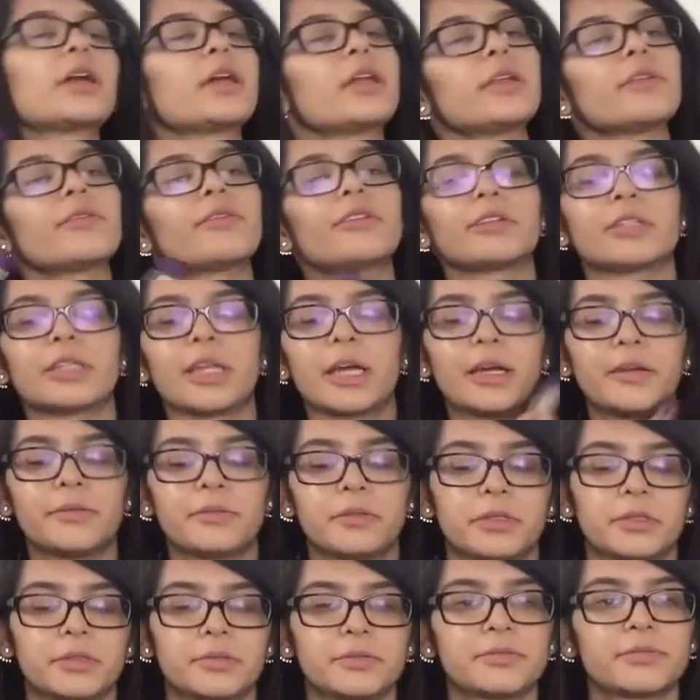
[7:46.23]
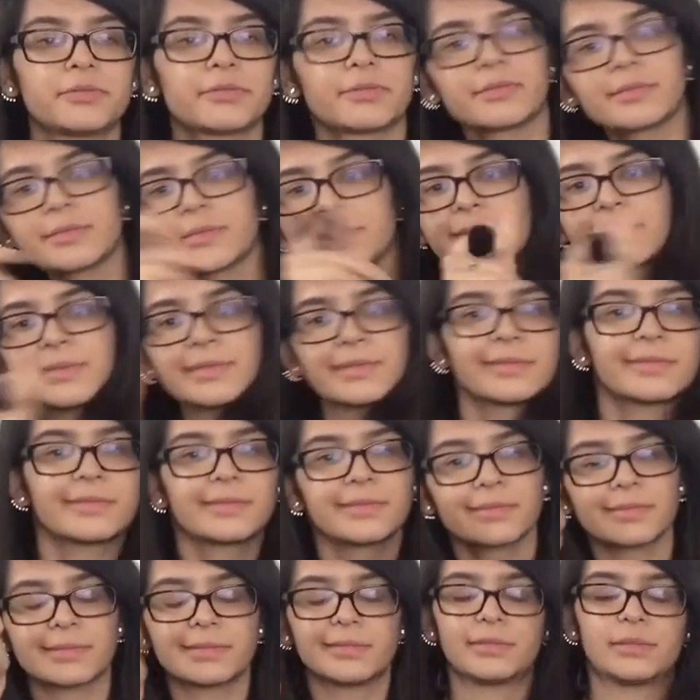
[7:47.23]
of like that, you know.
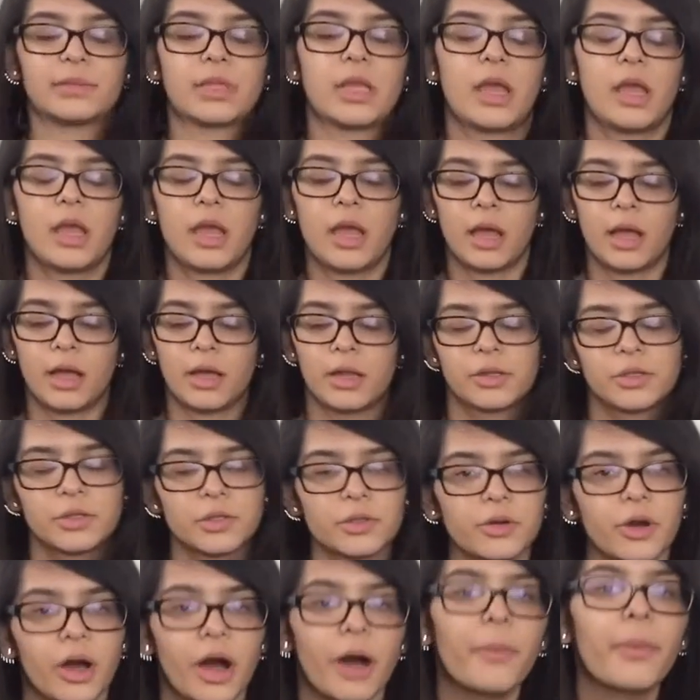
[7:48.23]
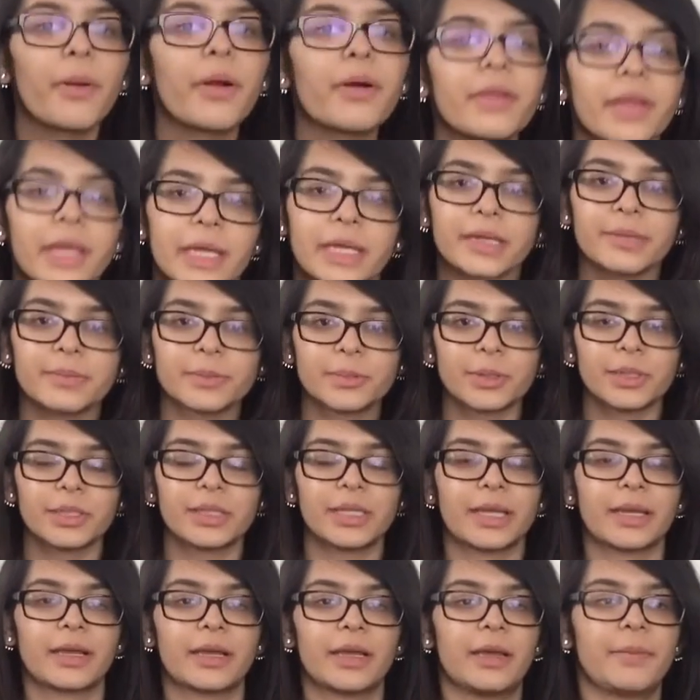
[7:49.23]
I'll probably end up doing
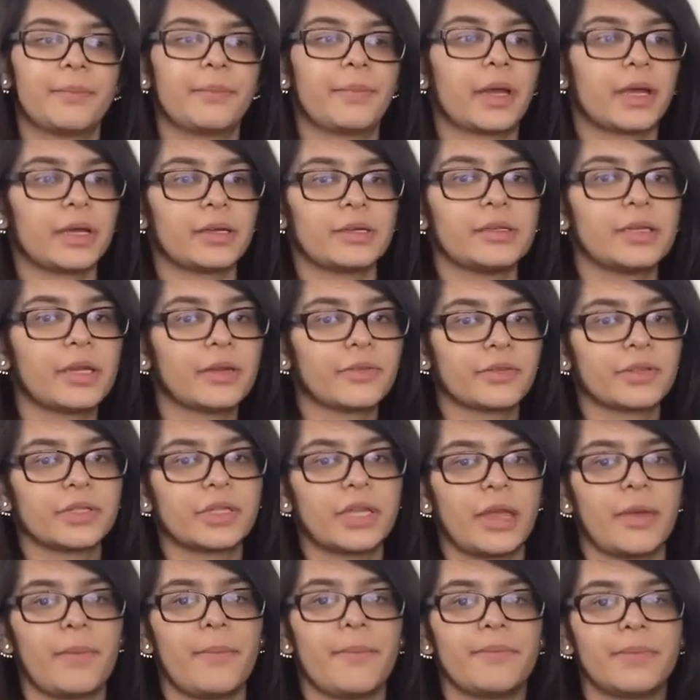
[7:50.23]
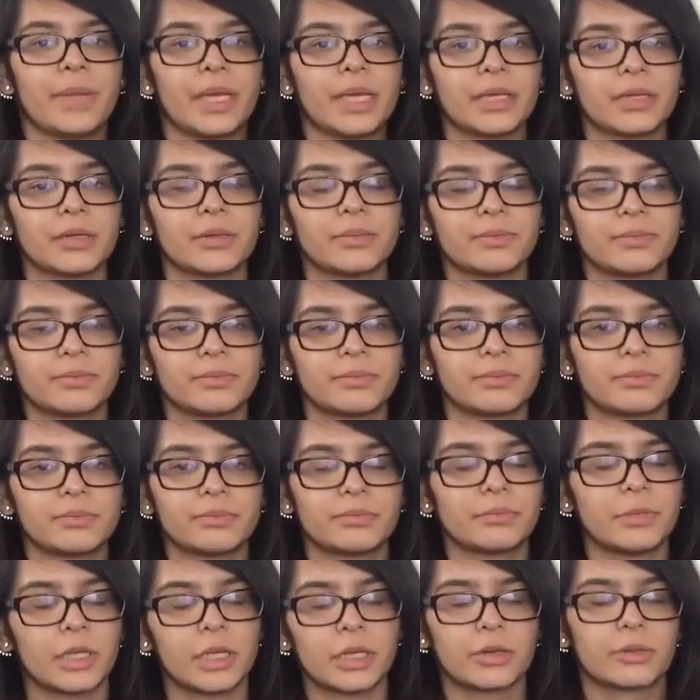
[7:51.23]
like my everyday makeup
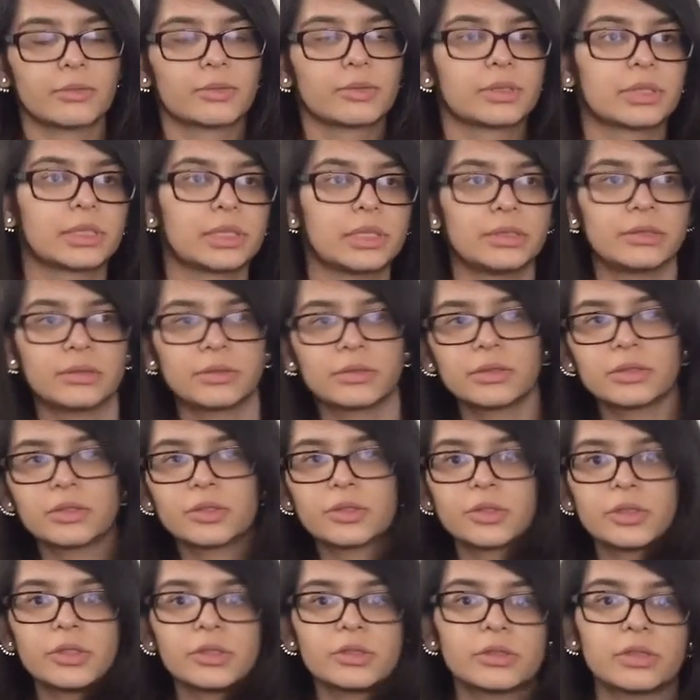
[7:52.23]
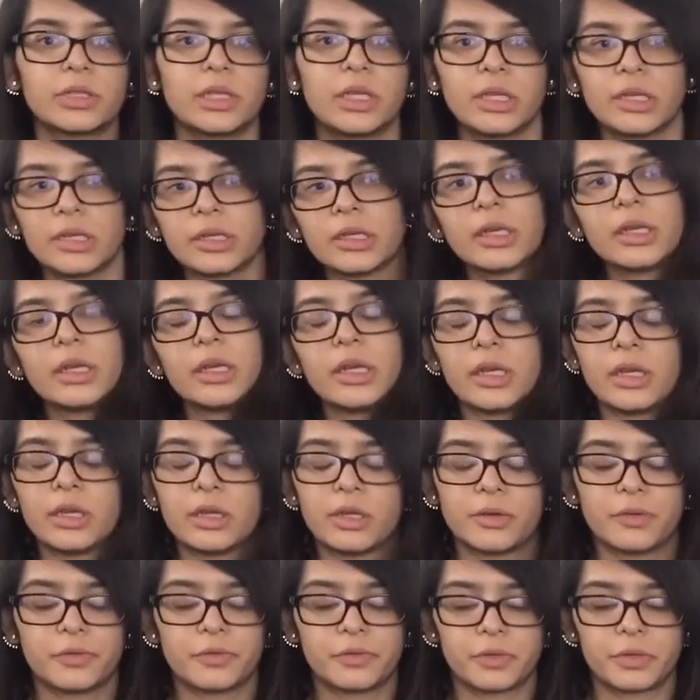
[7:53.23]
routine tutorial thing
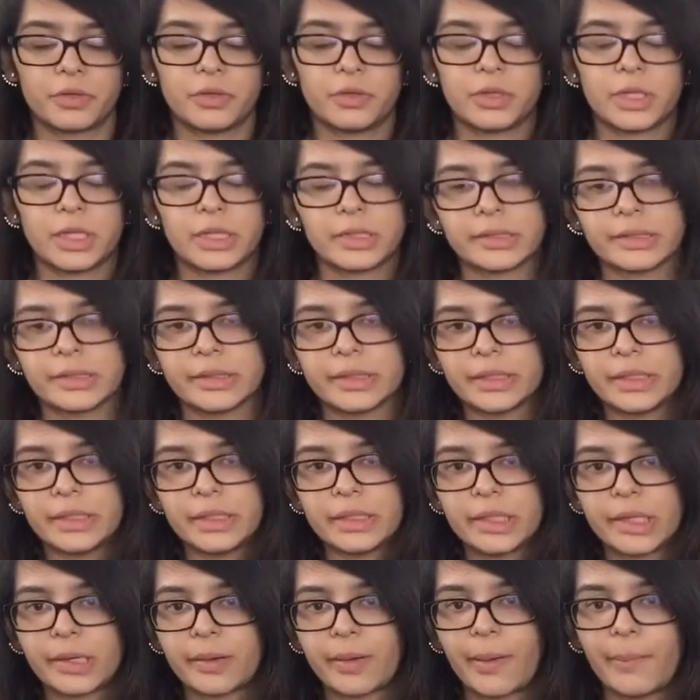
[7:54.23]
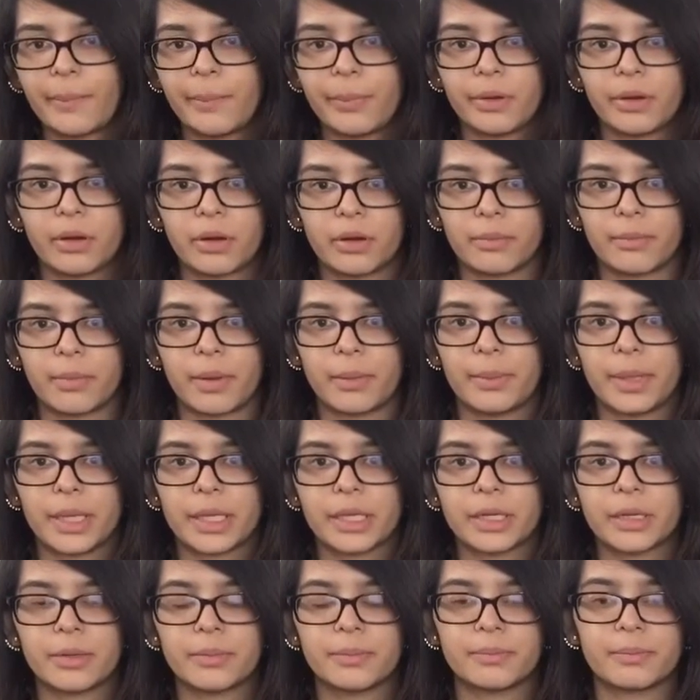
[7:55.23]
for you guys to see how I put on my
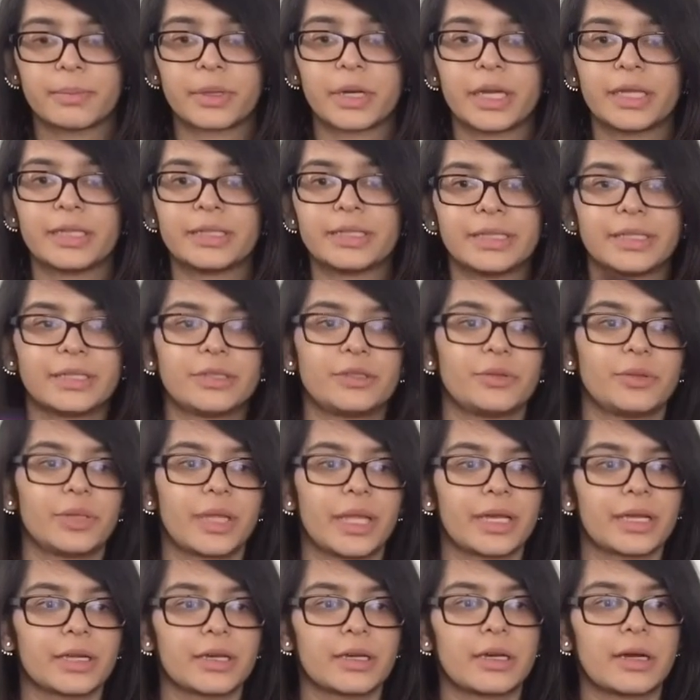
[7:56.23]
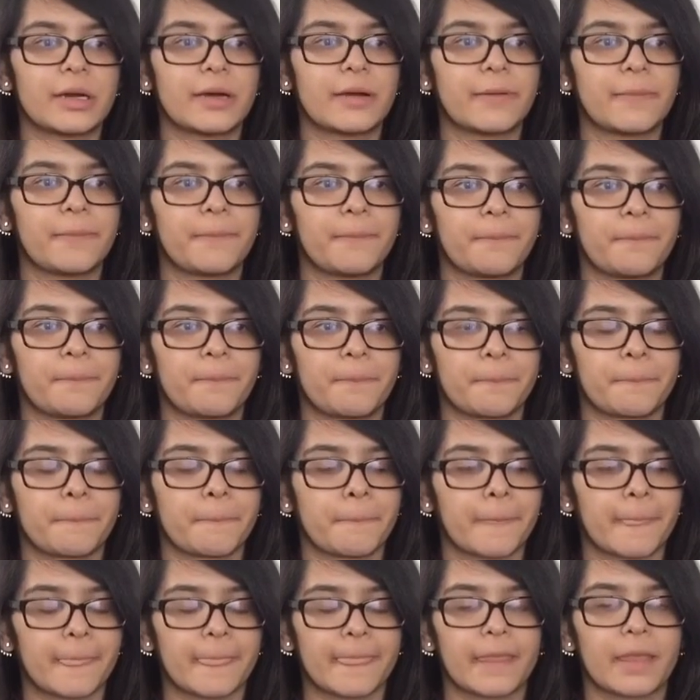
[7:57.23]
makeup. But I did do like a
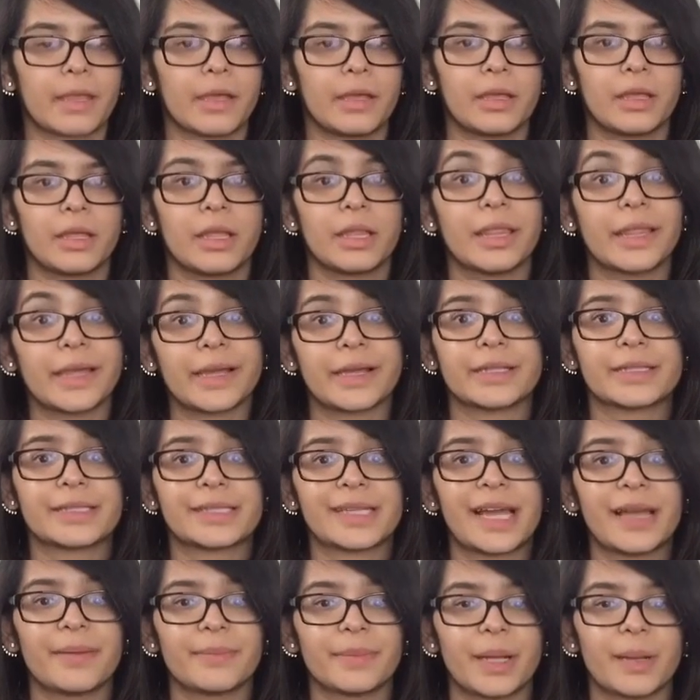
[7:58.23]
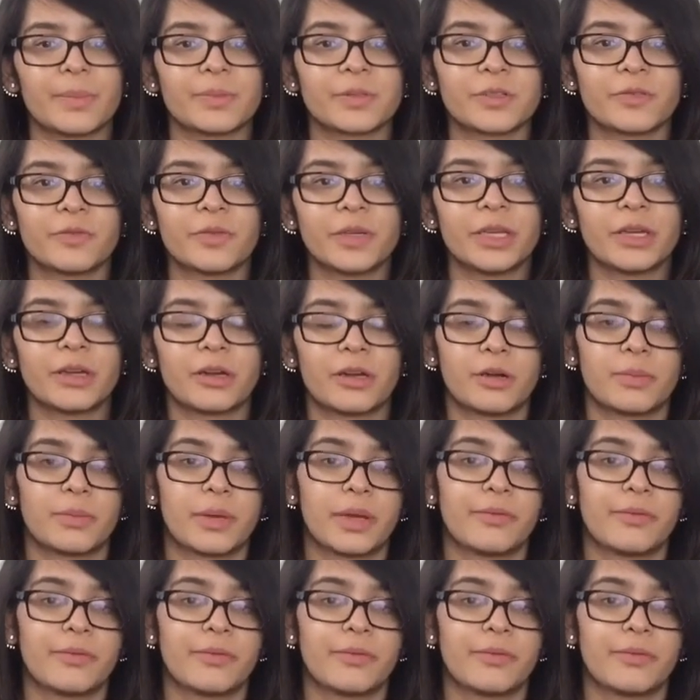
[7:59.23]
time lapse of it on